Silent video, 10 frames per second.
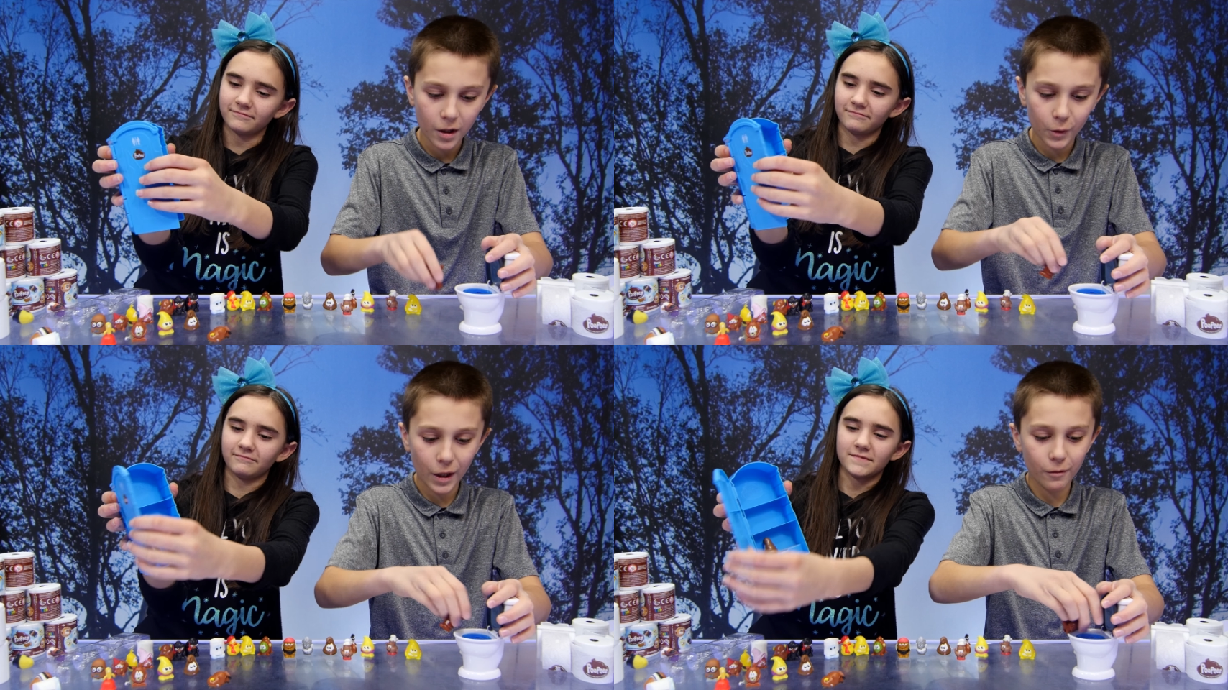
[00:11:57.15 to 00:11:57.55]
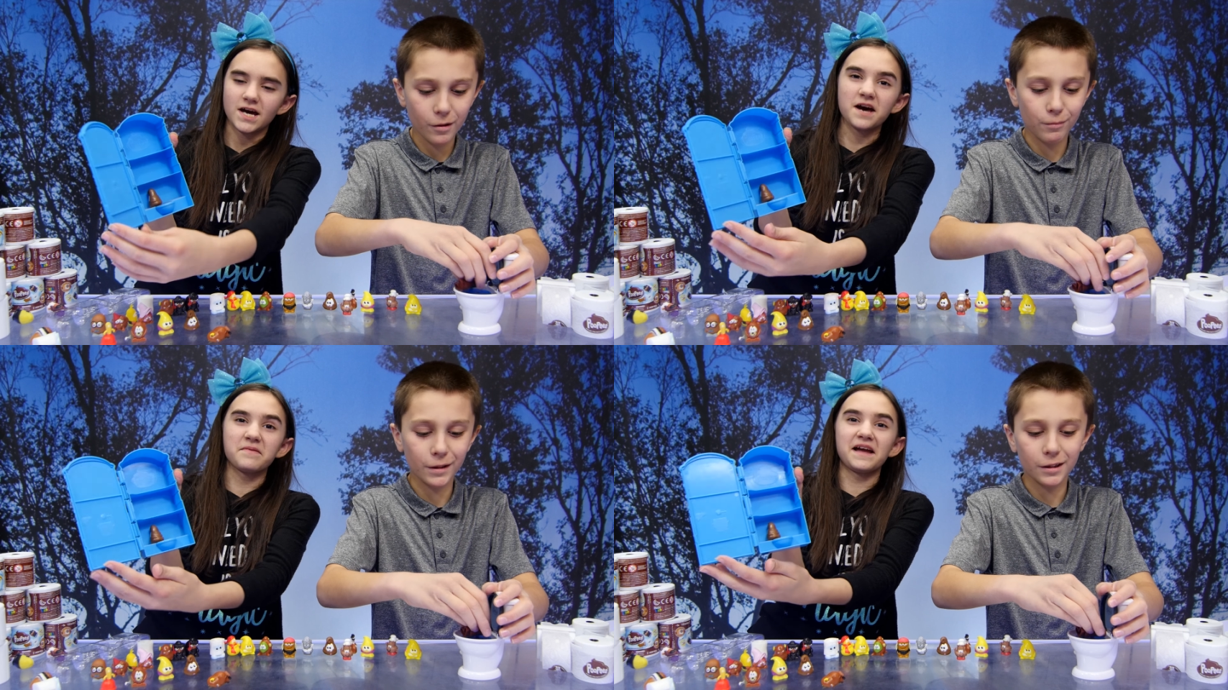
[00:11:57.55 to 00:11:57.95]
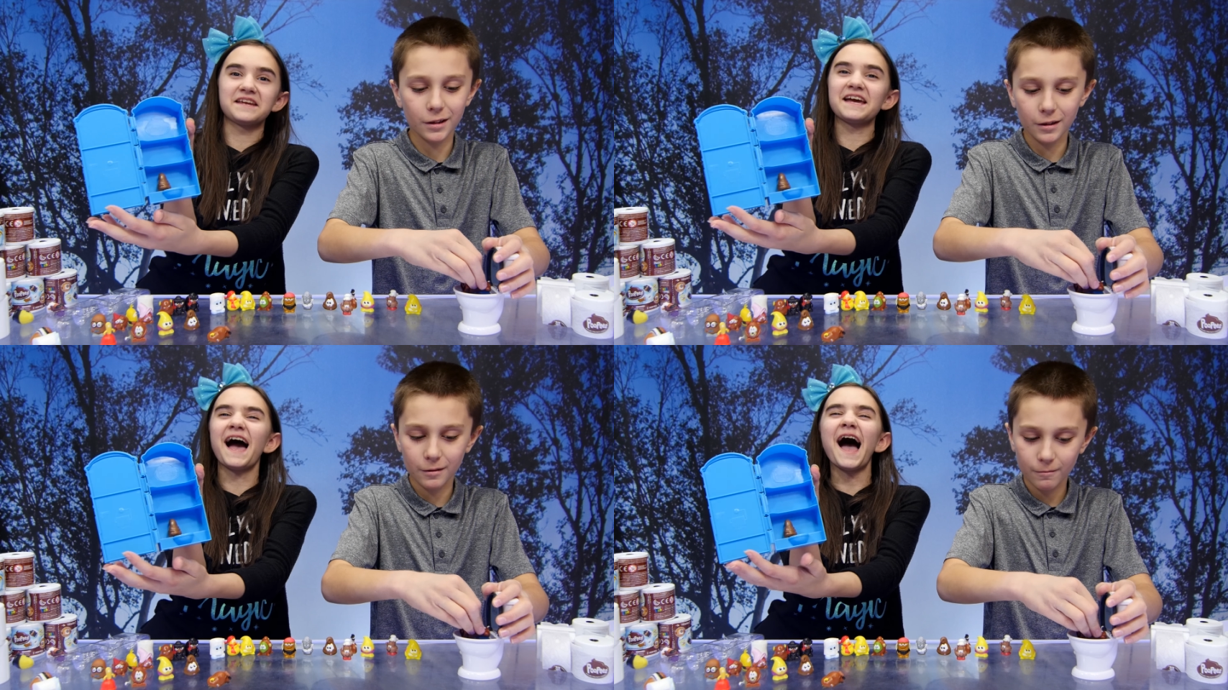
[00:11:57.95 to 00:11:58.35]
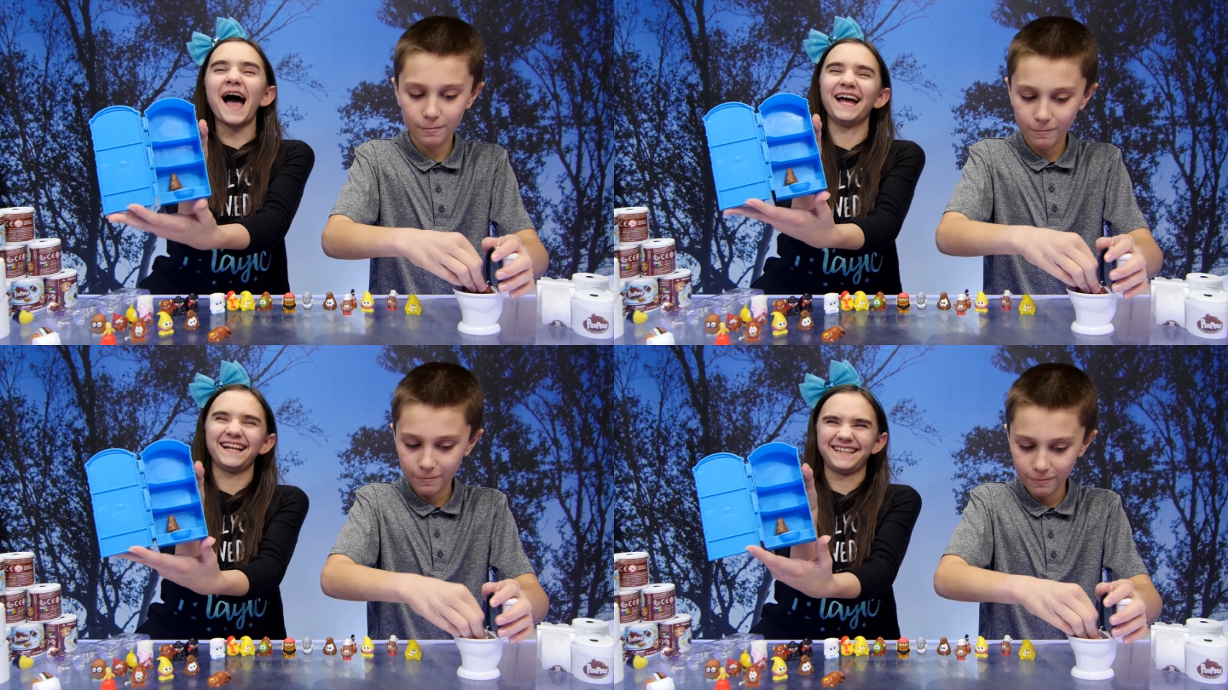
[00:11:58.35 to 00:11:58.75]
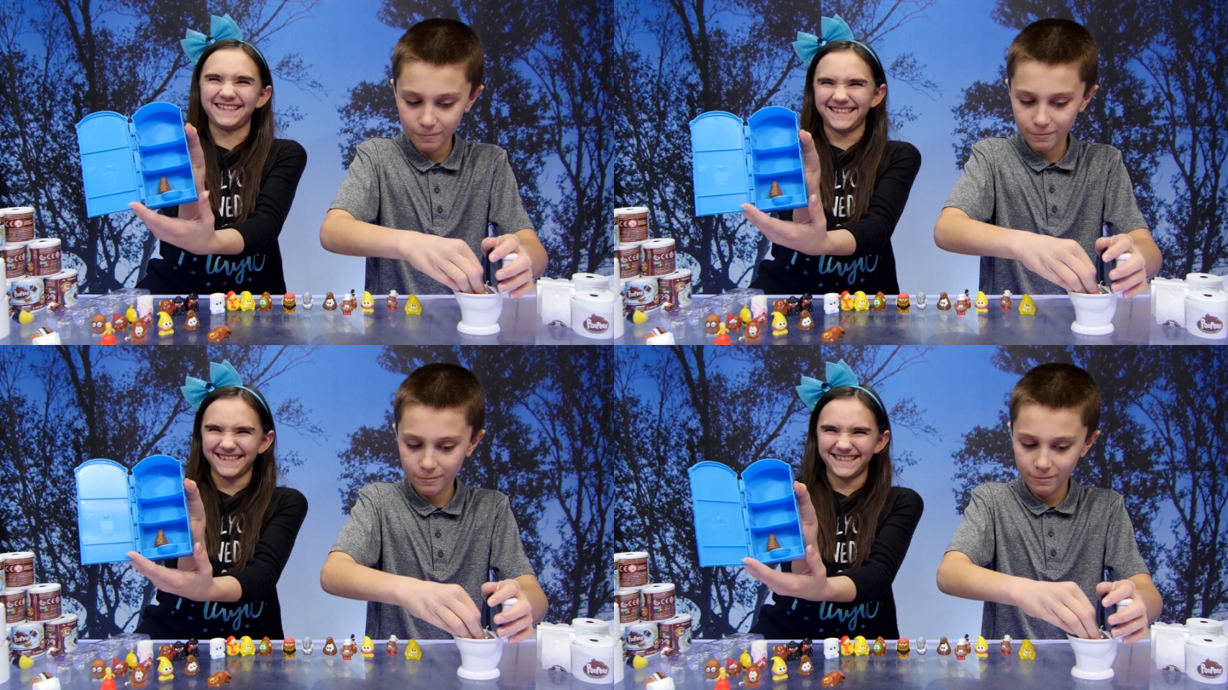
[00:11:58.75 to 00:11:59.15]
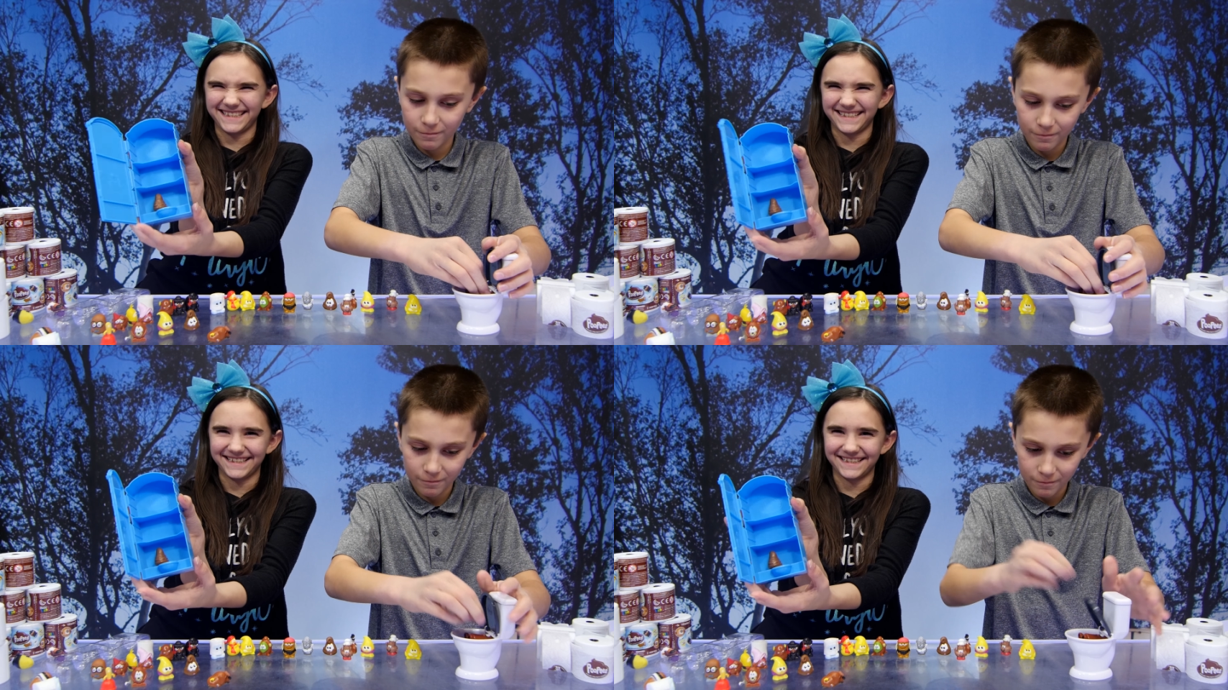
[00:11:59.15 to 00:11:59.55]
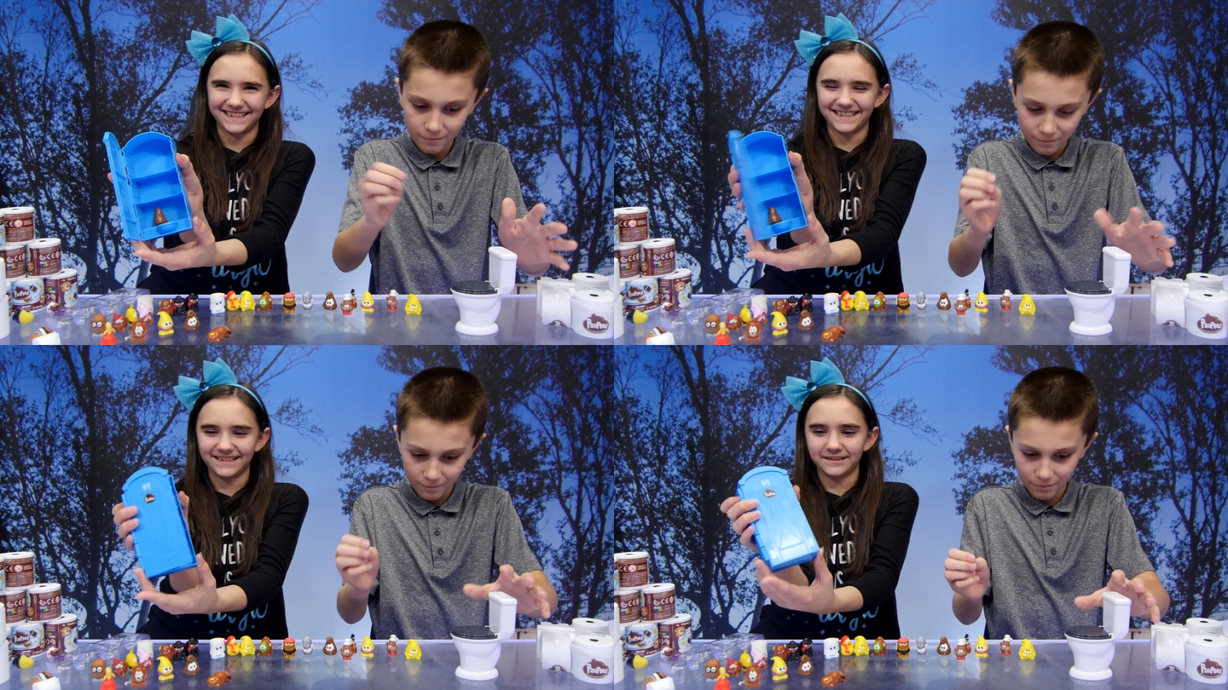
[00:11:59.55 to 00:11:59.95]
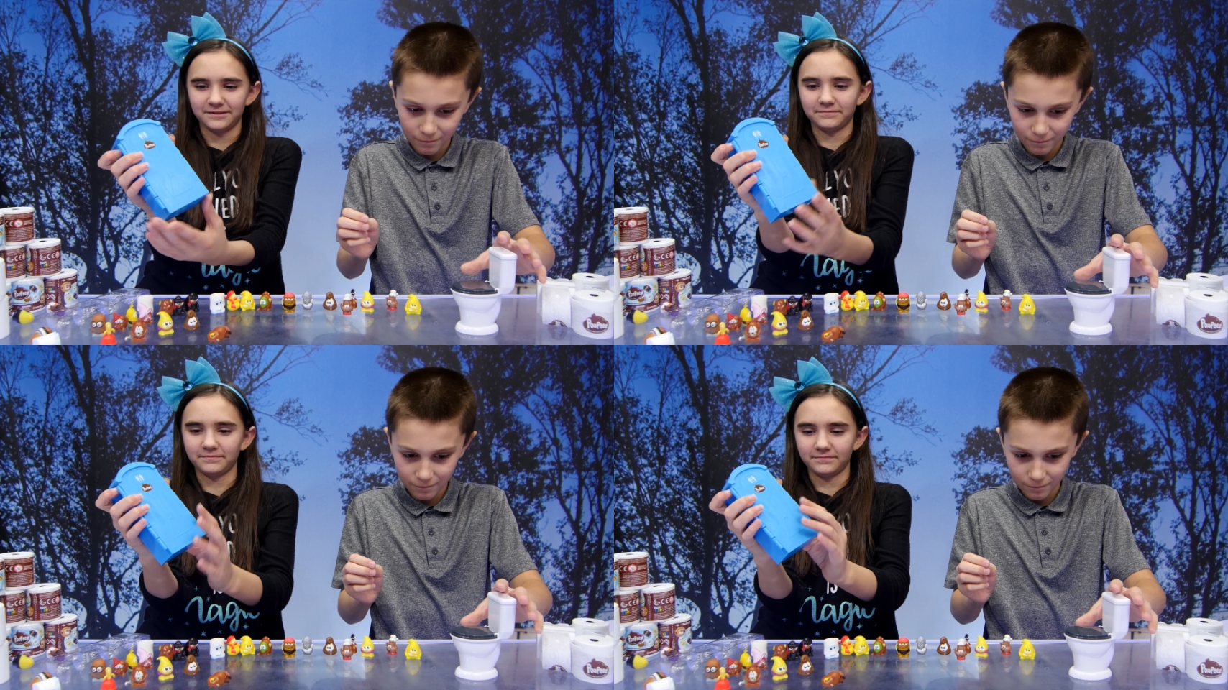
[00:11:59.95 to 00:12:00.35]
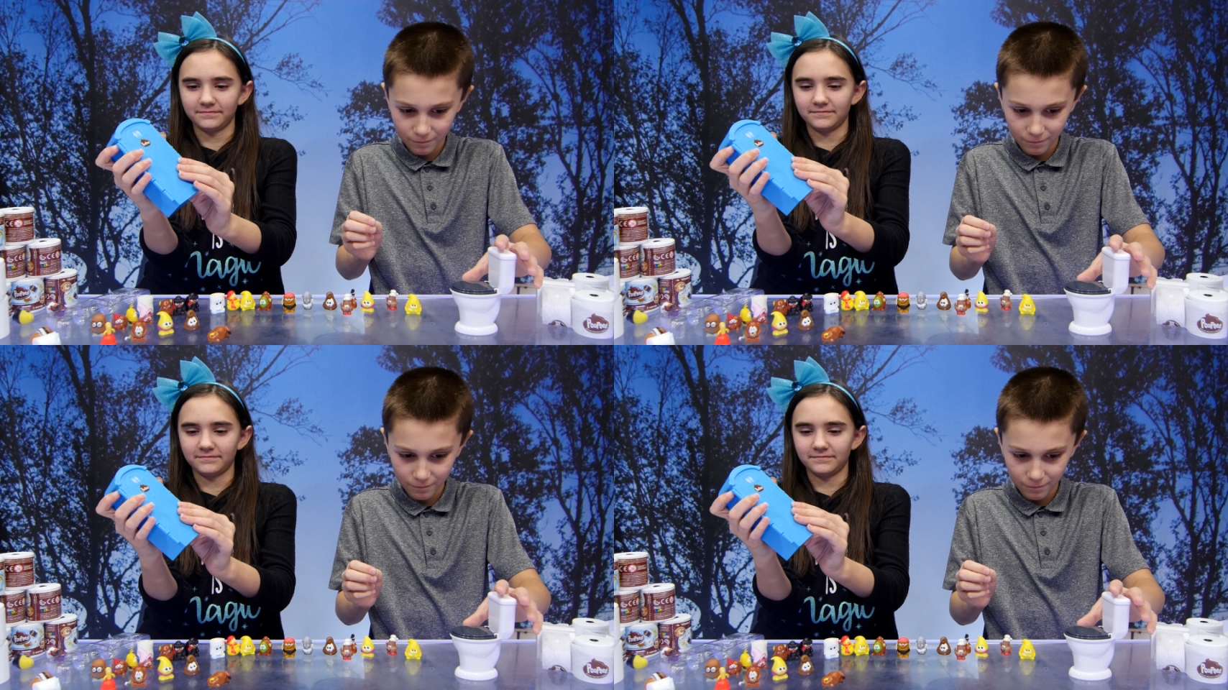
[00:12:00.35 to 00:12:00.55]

Speaker 1: Okay. oh my
Speaker 2: god! Oh, you can store your poopies in there.